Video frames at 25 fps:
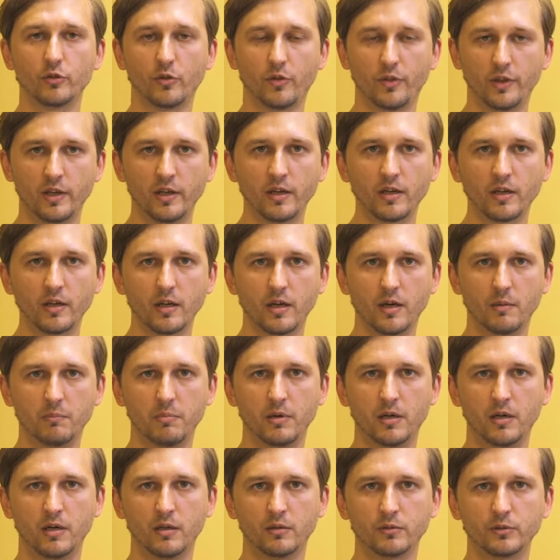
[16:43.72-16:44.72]
to think
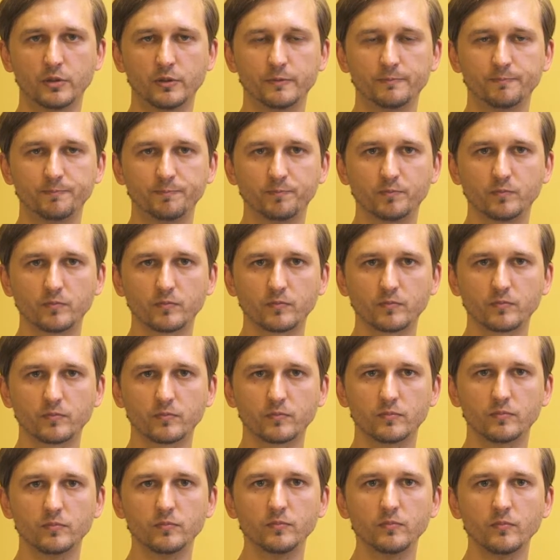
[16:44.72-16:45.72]
about
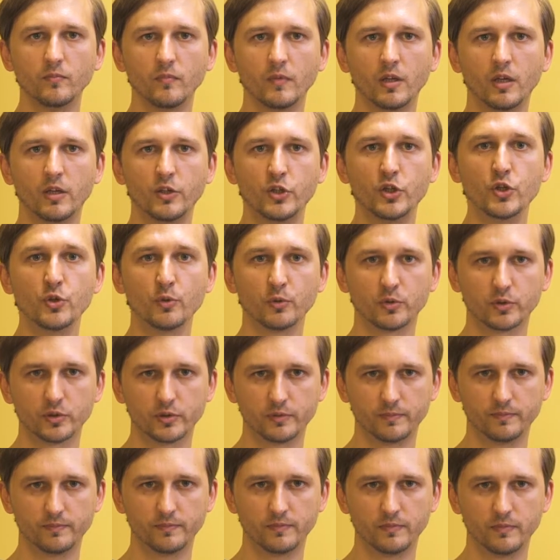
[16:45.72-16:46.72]
news.